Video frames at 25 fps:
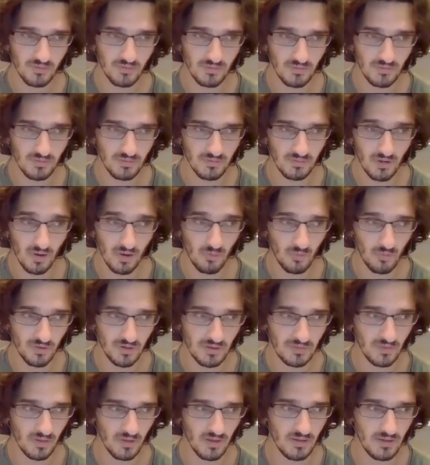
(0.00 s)
no one
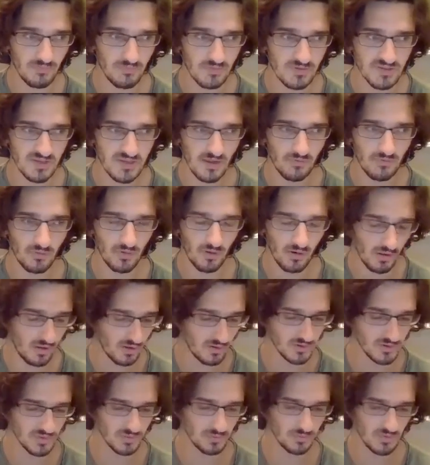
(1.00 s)
in life is ever
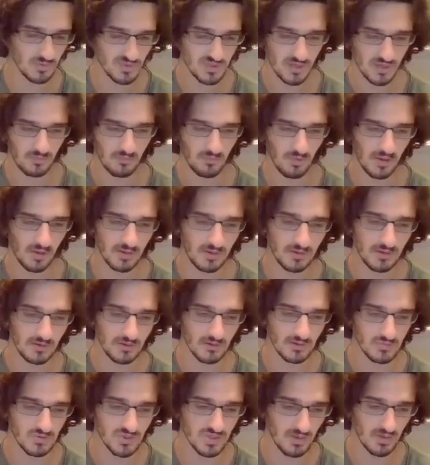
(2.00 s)
100% ready to
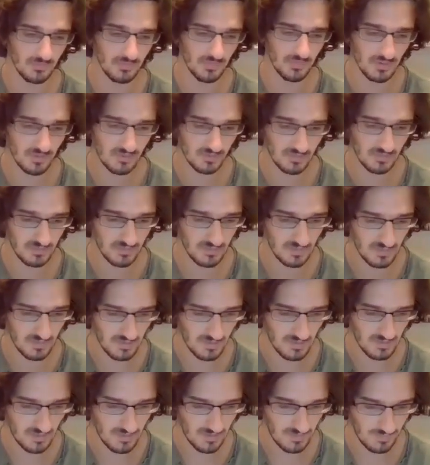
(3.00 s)
do something.
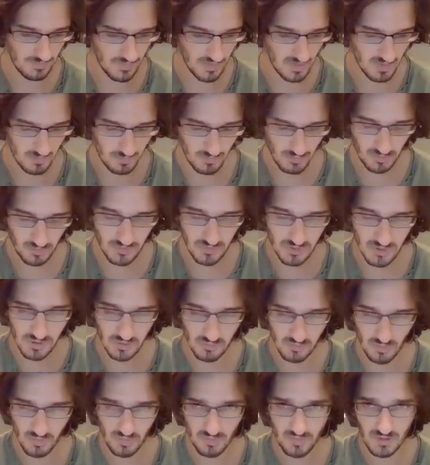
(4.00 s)
But you
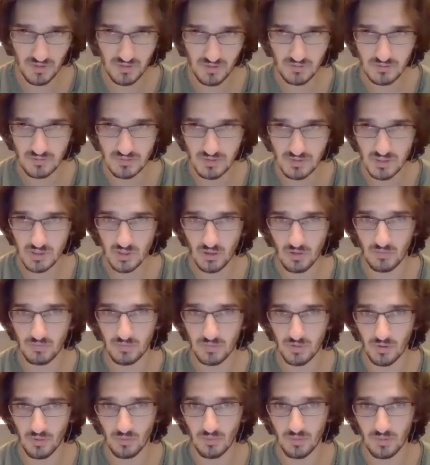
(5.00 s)
should really
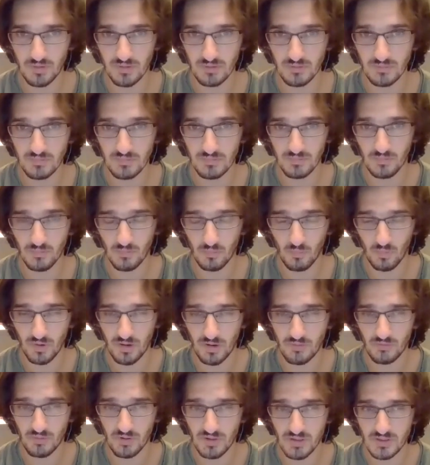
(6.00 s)
start doing
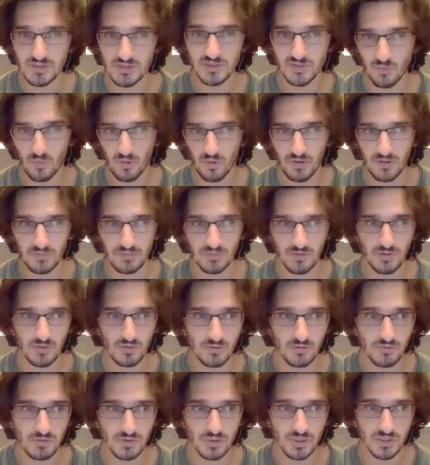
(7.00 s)
whatever it is you want to
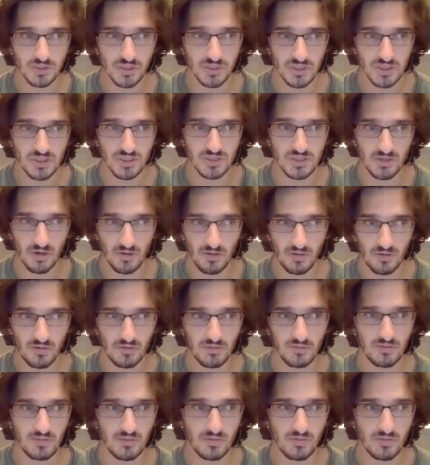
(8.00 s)
do. You should just start.